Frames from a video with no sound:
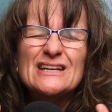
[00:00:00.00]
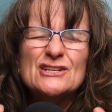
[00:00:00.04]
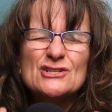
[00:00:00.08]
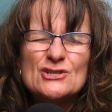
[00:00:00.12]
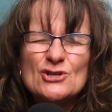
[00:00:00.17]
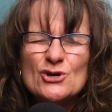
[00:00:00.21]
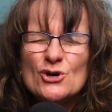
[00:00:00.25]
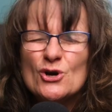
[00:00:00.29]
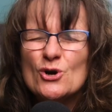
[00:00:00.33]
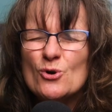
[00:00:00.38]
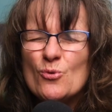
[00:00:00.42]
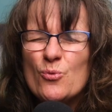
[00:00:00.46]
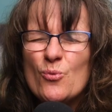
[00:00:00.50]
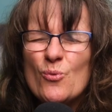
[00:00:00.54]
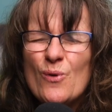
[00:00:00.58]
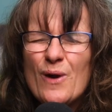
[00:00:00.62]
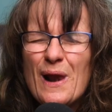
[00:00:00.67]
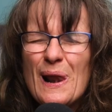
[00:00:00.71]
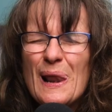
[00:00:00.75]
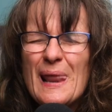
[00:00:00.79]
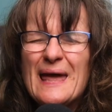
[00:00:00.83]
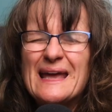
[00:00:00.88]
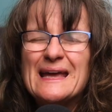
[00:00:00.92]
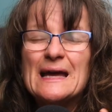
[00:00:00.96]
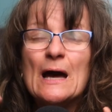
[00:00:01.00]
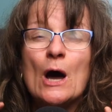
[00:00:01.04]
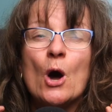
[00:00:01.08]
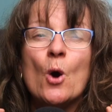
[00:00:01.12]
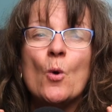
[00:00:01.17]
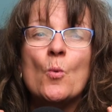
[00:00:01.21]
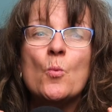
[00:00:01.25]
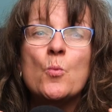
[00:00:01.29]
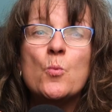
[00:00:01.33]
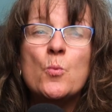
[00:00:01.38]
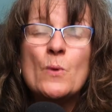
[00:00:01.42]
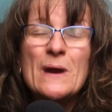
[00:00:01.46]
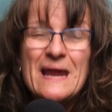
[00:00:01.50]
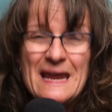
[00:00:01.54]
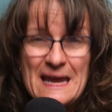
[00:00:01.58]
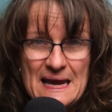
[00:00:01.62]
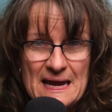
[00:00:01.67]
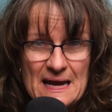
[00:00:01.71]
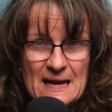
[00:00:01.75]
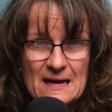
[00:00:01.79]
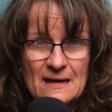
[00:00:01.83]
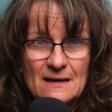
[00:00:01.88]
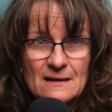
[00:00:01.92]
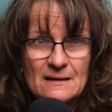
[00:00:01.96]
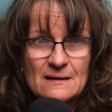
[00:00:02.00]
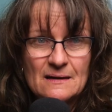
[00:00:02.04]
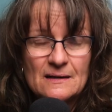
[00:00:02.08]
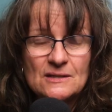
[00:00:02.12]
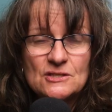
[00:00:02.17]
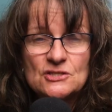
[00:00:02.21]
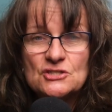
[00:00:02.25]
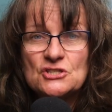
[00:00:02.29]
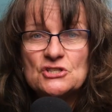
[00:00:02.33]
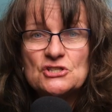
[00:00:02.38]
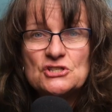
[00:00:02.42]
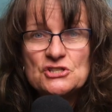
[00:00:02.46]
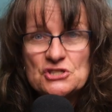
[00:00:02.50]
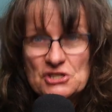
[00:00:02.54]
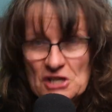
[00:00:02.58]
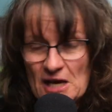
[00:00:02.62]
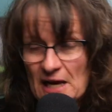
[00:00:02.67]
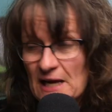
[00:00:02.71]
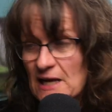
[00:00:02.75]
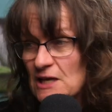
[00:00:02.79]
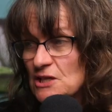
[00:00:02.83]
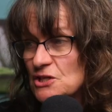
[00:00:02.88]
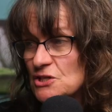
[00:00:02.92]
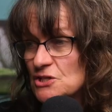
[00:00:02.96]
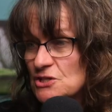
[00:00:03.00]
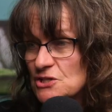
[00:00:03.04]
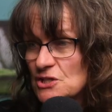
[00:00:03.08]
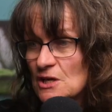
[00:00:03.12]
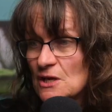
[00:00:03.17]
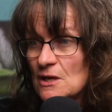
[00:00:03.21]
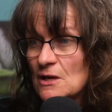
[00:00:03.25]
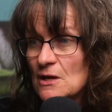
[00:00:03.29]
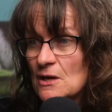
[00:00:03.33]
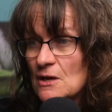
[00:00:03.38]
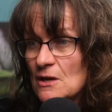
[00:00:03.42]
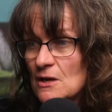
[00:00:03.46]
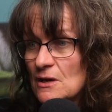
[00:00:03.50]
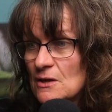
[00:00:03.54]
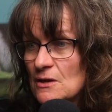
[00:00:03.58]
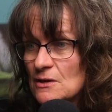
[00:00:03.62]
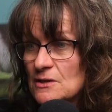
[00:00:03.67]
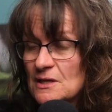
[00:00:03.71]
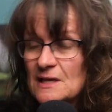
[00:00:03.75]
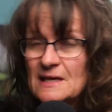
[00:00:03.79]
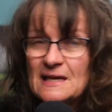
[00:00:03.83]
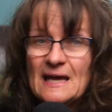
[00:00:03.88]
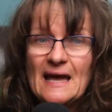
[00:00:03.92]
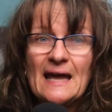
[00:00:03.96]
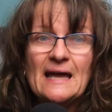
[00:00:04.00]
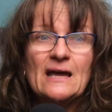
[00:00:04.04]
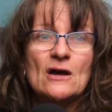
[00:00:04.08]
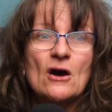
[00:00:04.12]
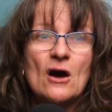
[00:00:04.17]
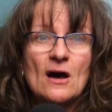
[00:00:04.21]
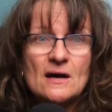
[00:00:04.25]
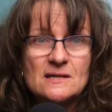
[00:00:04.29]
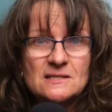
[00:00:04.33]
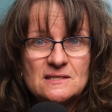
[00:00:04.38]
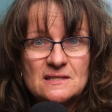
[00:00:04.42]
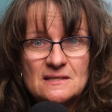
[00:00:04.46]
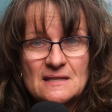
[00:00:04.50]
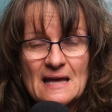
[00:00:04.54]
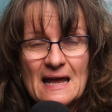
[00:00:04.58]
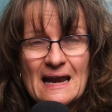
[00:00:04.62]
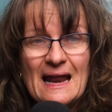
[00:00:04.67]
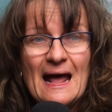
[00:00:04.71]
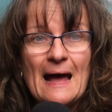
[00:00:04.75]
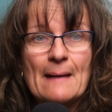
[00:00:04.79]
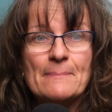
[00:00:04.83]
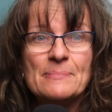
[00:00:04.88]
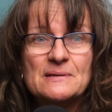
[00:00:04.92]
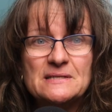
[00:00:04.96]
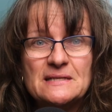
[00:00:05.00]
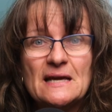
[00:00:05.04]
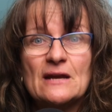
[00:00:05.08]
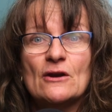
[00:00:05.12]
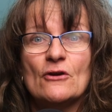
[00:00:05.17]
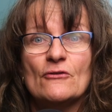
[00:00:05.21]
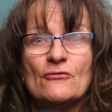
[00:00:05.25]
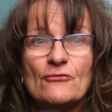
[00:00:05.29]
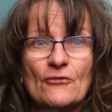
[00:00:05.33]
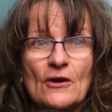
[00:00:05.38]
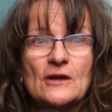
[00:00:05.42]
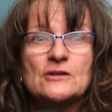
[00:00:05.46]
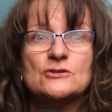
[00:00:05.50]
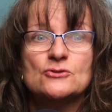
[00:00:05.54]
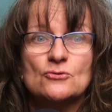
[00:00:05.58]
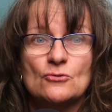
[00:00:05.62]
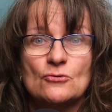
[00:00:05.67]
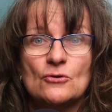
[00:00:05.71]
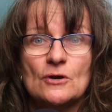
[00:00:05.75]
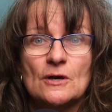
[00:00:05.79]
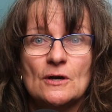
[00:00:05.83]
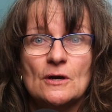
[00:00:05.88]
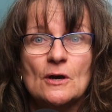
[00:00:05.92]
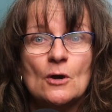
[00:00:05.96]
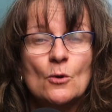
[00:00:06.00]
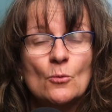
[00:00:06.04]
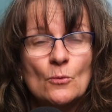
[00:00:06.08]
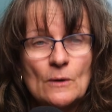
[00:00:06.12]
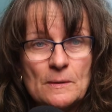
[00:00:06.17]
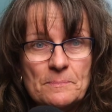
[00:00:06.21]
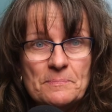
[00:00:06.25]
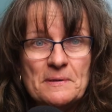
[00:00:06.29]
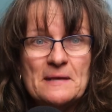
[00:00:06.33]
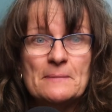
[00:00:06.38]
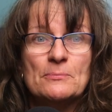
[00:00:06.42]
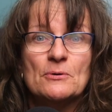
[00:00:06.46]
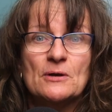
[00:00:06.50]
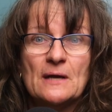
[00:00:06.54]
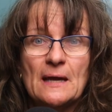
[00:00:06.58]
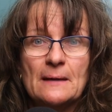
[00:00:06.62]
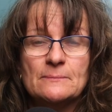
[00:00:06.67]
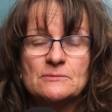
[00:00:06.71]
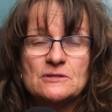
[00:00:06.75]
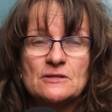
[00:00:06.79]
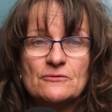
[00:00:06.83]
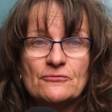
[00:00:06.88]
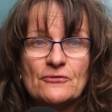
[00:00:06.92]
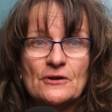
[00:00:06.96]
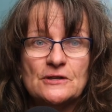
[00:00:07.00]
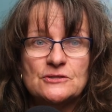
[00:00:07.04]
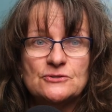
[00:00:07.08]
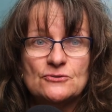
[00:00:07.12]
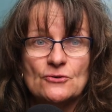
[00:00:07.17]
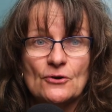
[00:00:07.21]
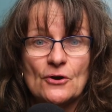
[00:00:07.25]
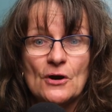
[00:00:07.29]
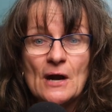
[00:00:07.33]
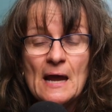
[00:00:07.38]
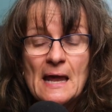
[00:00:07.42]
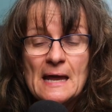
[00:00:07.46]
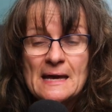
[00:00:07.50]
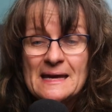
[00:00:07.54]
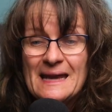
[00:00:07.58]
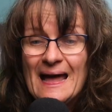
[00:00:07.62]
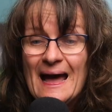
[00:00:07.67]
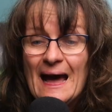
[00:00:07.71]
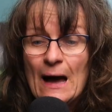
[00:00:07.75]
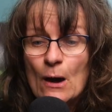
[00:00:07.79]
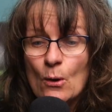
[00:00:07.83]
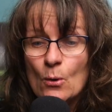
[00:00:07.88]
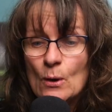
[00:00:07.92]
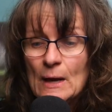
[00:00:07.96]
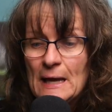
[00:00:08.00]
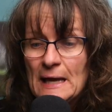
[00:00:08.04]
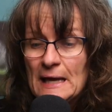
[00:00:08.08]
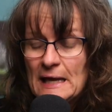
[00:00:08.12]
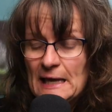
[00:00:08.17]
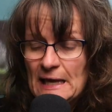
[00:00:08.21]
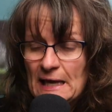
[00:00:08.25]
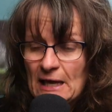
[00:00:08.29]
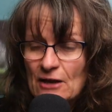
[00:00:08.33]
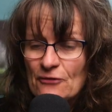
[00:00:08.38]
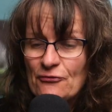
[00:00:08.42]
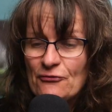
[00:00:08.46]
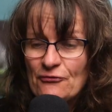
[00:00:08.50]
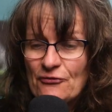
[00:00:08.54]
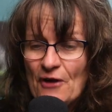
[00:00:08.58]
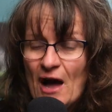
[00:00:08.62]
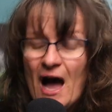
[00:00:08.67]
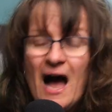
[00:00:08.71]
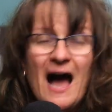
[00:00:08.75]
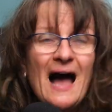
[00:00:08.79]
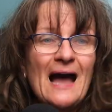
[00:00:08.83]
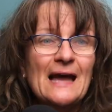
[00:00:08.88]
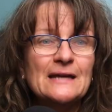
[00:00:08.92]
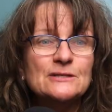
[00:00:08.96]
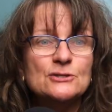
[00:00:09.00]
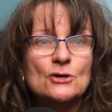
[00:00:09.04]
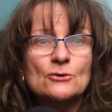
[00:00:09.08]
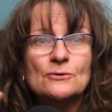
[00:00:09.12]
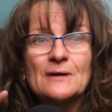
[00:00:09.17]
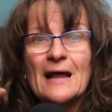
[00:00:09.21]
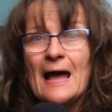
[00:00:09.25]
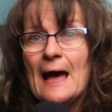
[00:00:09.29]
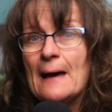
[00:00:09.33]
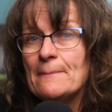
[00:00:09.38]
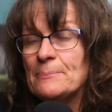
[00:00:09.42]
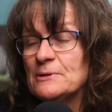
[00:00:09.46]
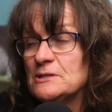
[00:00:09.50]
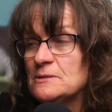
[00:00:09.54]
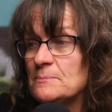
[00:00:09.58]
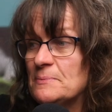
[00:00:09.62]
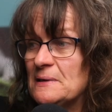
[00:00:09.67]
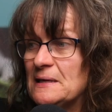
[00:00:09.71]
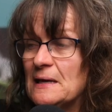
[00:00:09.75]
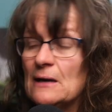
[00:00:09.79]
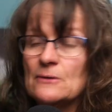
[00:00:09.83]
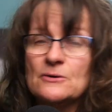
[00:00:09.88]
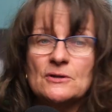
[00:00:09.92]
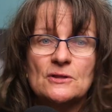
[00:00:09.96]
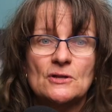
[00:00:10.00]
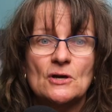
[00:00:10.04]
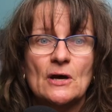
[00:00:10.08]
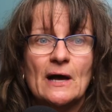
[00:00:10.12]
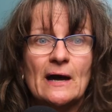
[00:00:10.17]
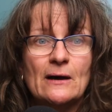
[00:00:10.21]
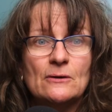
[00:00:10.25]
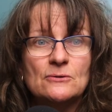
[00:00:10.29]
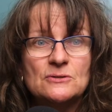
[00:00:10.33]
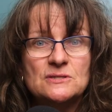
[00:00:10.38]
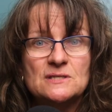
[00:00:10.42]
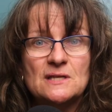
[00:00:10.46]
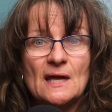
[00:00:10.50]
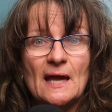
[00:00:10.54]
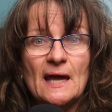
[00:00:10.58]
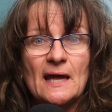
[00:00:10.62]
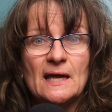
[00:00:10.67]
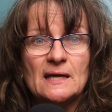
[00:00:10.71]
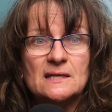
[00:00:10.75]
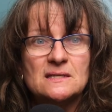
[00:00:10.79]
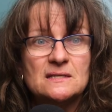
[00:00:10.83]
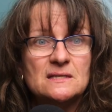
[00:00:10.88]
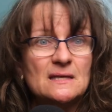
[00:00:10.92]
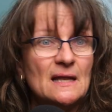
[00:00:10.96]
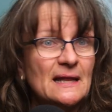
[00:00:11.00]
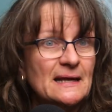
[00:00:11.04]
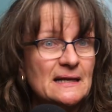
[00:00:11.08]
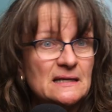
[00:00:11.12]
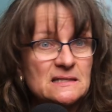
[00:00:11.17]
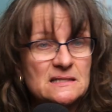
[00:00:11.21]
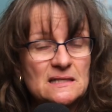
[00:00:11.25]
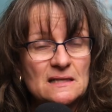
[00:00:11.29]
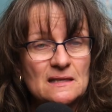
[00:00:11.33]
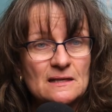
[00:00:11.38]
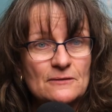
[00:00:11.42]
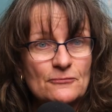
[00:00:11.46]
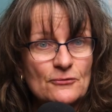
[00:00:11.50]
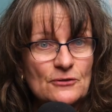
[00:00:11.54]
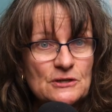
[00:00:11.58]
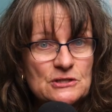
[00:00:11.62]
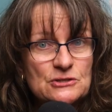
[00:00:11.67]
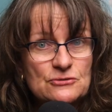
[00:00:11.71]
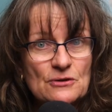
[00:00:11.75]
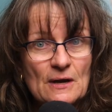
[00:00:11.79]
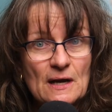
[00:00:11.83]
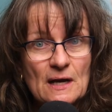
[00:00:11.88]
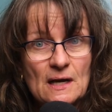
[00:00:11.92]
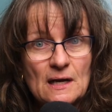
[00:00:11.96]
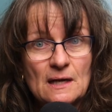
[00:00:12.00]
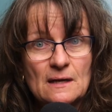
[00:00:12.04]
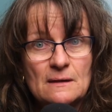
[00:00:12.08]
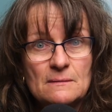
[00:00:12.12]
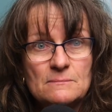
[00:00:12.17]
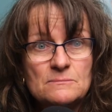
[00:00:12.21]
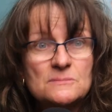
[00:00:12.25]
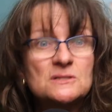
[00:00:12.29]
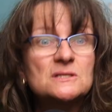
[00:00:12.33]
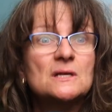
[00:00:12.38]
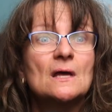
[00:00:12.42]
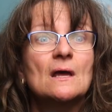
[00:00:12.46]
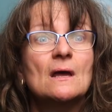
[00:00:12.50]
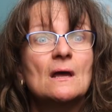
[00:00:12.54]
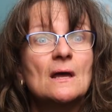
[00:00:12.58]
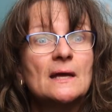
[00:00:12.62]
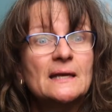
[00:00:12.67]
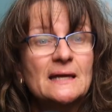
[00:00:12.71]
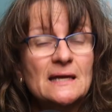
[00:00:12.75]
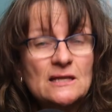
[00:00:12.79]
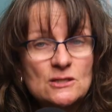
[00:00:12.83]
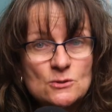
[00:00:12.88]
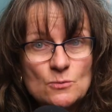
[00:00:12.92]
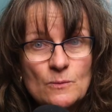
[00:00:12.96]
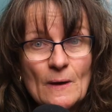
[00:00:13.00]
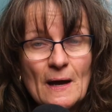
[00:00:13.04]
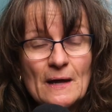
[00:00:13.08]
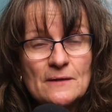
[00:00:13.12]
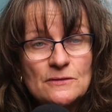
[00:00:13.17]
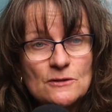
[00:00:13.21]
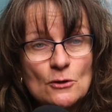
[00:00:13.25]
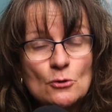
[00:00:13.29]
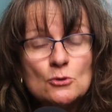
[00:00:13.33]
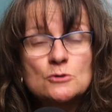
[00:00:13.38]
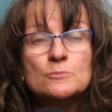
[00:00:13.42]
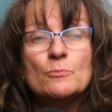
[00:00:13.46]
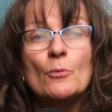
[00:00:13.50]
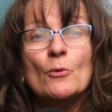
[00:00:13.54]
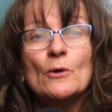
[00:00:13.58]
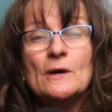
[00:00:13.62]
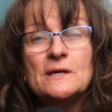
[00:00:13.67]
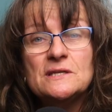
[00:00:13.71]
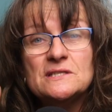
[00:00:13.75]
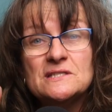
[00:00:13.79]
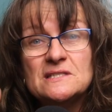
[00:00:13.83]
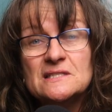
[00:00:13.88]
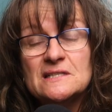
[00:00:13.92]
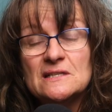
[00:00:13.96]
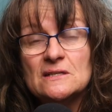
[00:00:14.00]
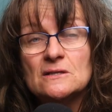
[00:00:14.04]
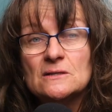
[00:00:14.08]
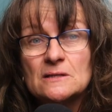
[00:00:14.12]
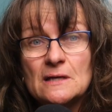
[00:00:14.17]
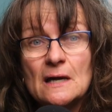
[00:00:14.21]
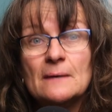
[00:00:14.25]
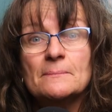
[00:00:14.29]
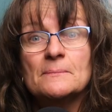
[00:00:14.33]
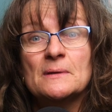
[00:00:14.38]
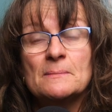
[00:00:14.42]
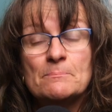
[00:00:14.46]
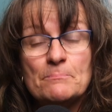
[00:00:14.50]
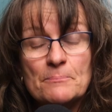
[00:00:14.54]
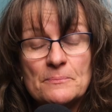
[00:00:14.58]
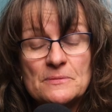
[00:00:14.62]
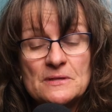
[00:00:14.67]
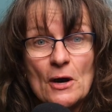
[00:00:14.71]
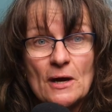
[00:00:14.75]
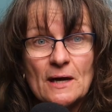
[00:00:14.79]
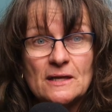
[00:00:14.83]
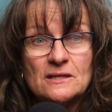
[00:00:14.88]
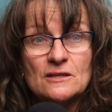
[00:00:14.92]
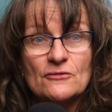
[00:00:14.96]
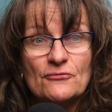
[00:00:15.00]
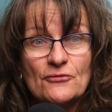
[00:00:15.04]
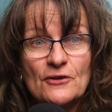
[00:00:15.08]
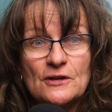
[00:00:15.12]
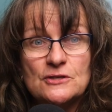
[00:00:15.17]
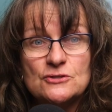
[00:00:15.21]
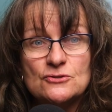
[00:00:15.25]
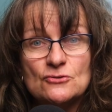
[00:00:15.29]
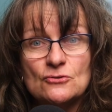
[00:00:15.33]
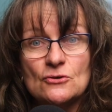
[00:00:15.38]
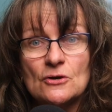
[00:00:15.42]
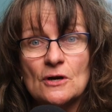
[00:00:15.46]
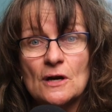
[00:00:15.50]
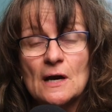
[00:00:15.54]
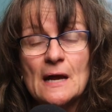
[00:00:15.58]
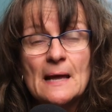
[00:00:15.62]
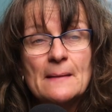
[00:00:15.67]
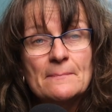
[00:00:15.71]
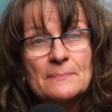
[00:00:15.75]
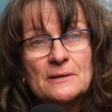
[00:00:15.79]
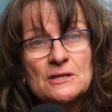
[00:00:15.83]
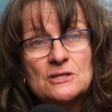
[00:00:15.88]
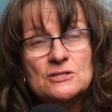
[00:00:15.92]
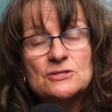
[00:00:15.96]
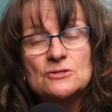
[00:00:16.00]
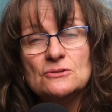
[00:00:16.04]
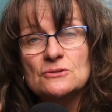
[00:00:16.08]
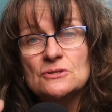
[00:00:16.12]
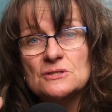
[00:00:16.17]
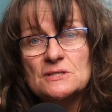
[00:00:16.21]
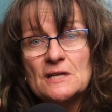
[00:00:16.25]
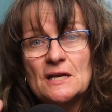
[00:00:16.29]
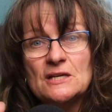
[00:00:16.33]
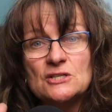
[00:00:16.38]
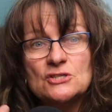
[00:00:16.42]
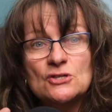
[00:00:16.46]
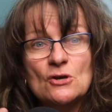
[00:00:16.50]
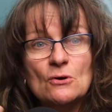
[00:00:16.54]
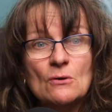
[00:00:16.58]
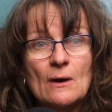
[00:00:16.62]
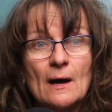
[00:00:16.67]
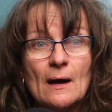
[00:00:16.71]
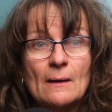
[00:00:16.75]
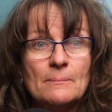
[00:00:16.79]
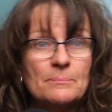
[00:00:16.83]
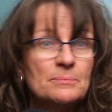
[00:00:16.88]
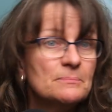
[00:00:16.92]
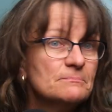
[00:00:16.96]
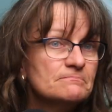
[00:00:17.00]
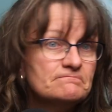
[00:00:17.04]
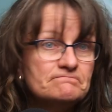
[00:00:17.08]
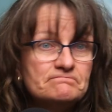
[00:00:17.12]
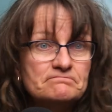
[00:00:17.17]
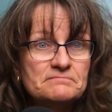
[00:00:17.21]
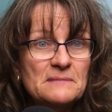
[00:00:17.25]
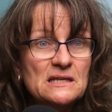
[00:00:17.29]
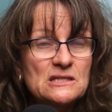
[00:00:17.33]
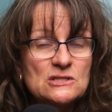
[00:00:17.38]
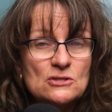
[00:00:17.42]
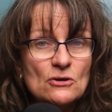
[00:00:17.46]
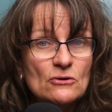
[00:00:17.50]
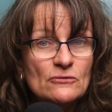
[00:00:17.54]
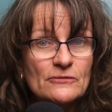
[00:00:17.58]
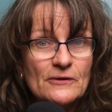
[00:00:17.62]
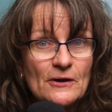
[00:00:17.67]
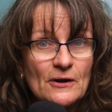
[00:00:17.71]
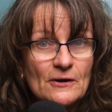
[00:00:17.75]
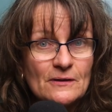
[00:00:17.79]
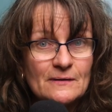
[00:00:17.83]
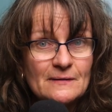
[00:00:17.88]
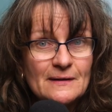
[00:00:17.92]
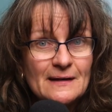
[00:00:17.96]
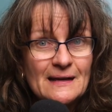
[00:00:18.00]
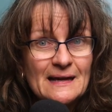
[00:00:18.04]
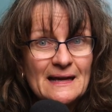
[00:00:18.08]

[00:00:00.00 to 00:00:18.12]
it took like a week to change the chaos that happened at our front door when people came to the front door. Now, if I don't happen to be out in the house and like a delivery truck comes, guess what? Those boys still come and bark at the front door. But as soon as I show up, it's over.